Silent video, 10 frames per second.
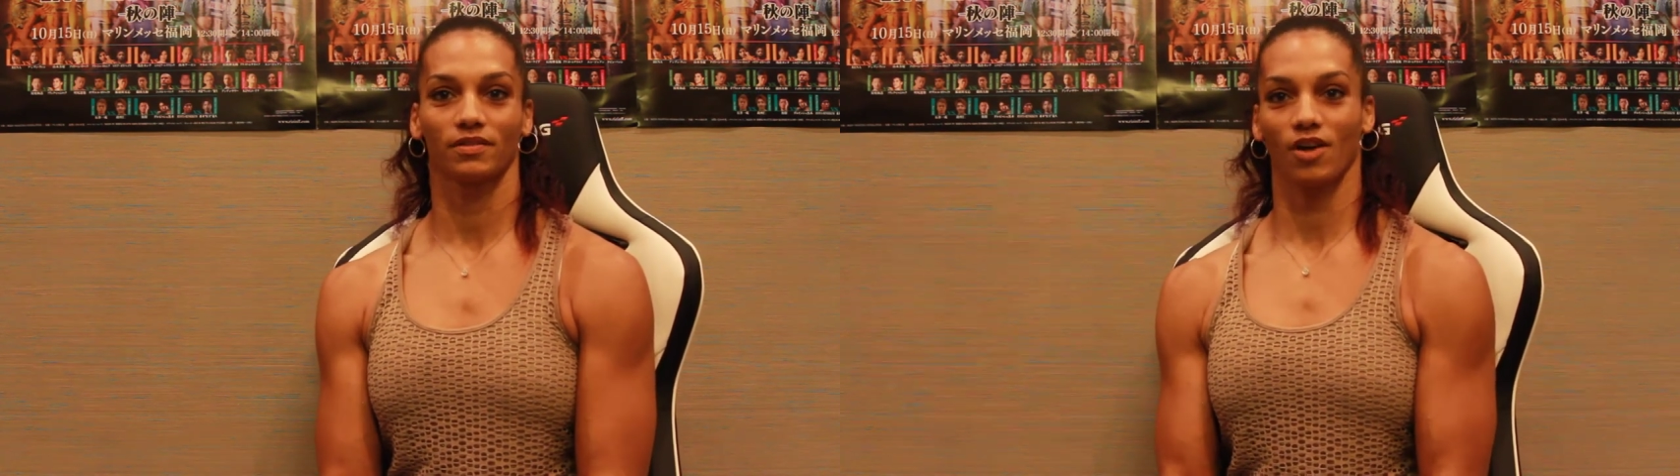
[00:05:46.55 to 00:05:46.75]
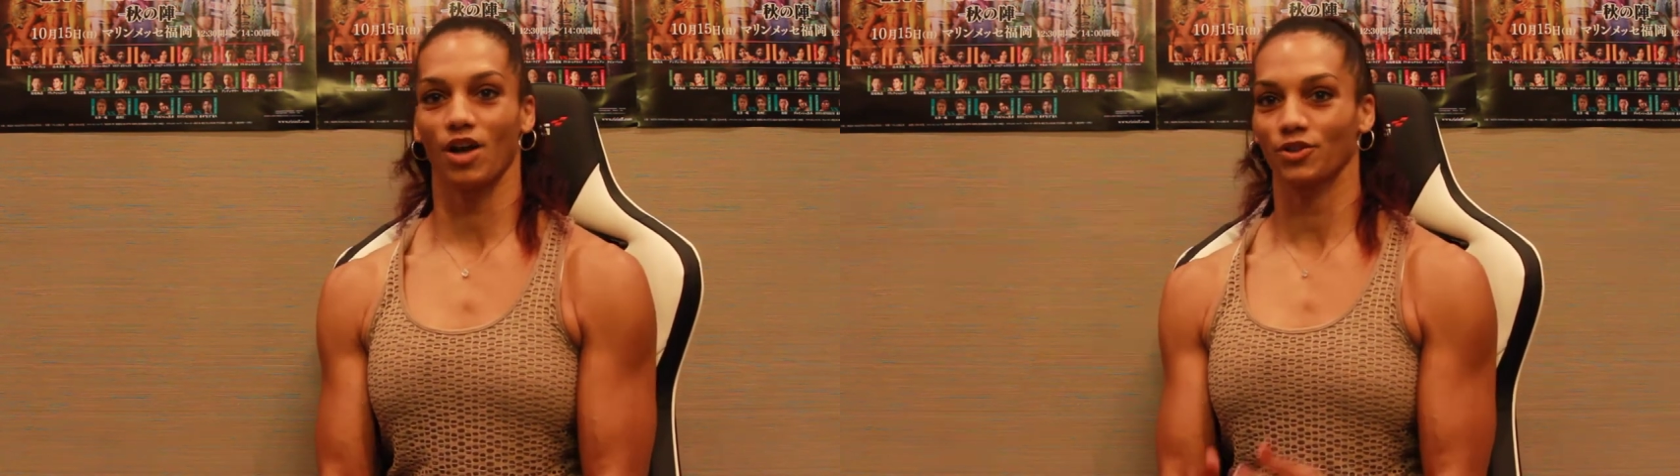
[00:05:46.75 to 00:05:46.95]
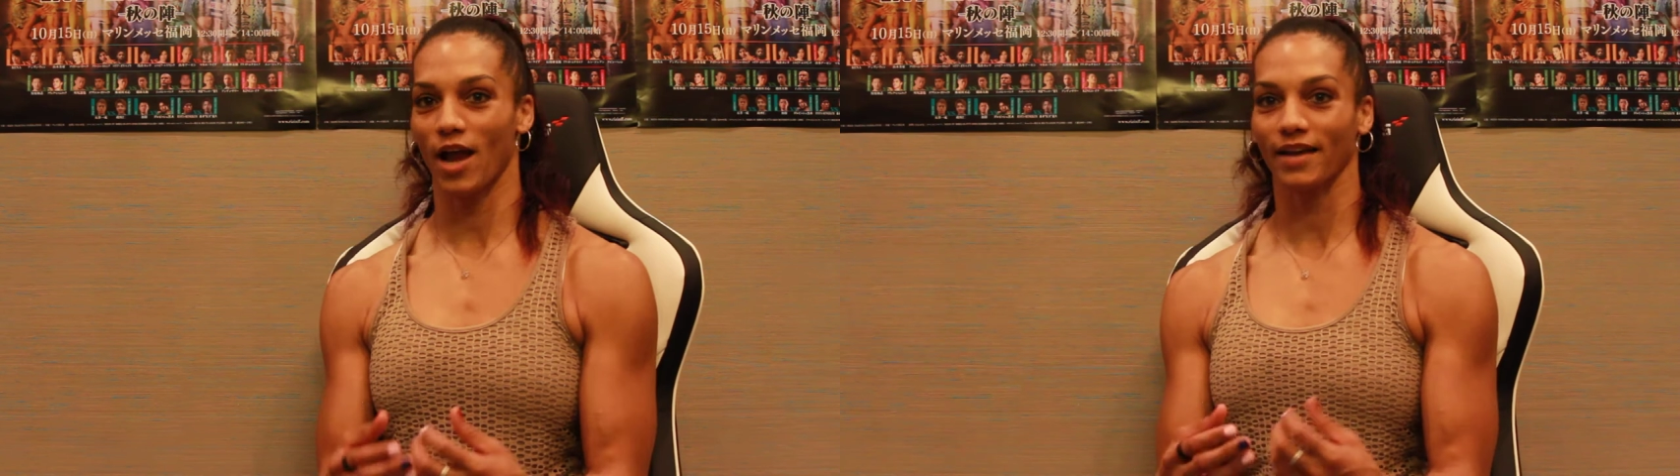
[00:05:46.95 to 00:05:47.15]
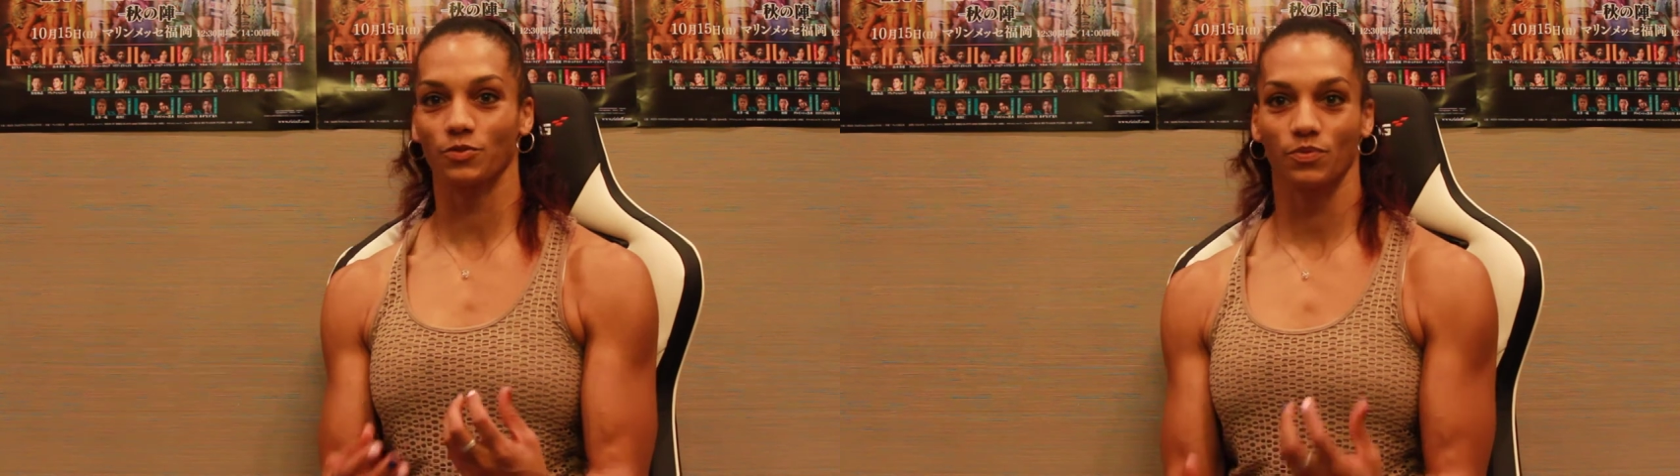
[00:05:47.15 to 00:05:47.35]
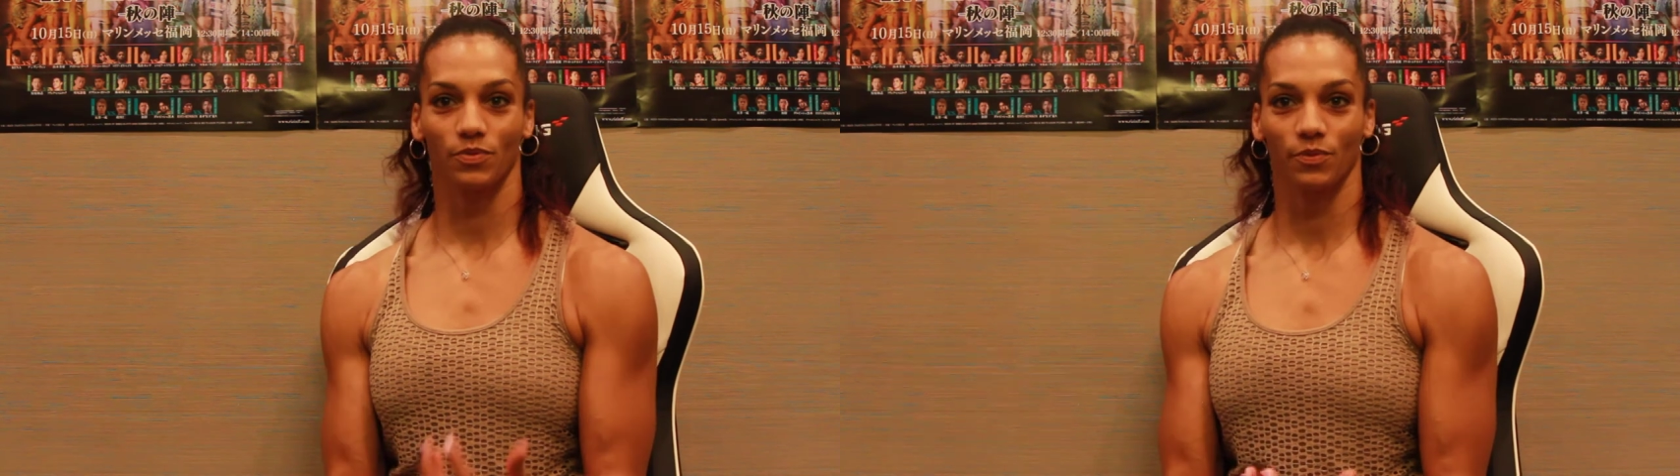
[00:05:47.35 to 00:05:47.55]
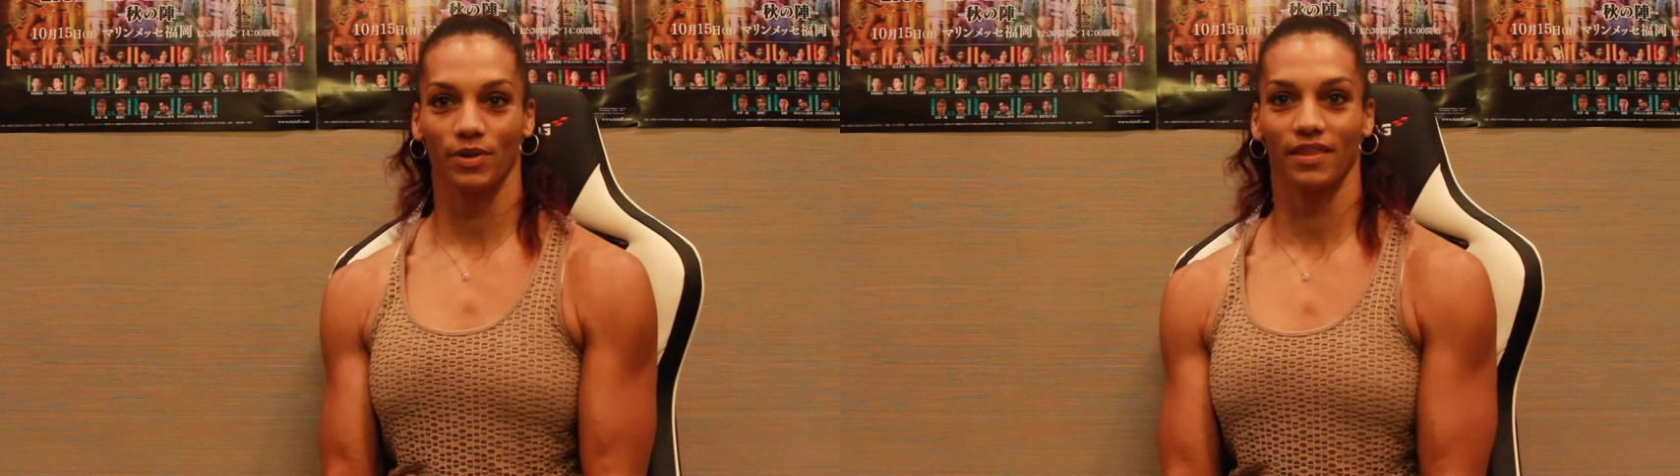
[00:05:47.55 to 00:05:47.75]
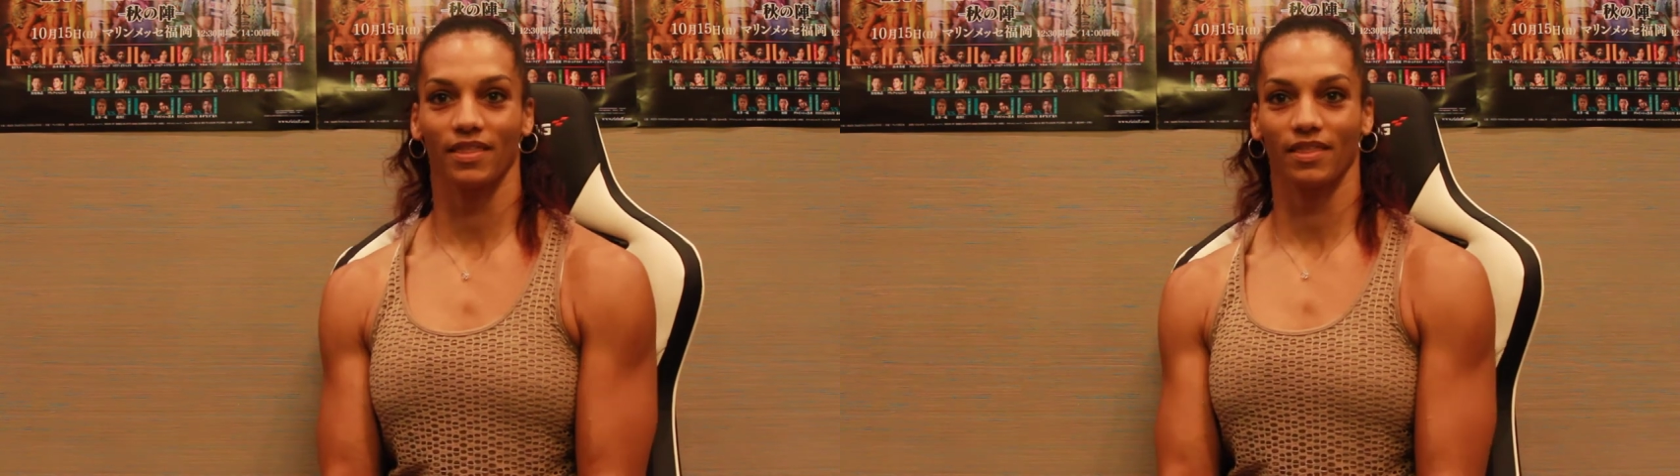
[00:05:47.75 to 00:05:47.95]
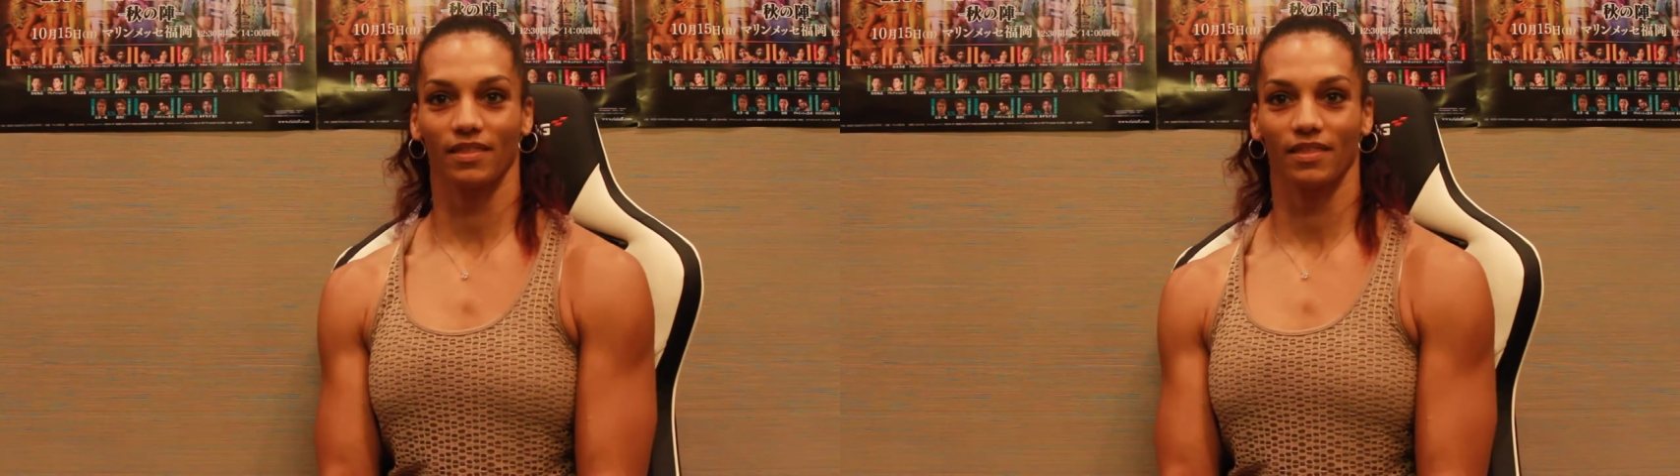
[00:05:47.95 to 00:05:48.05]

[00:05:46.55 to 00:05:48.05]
contracts with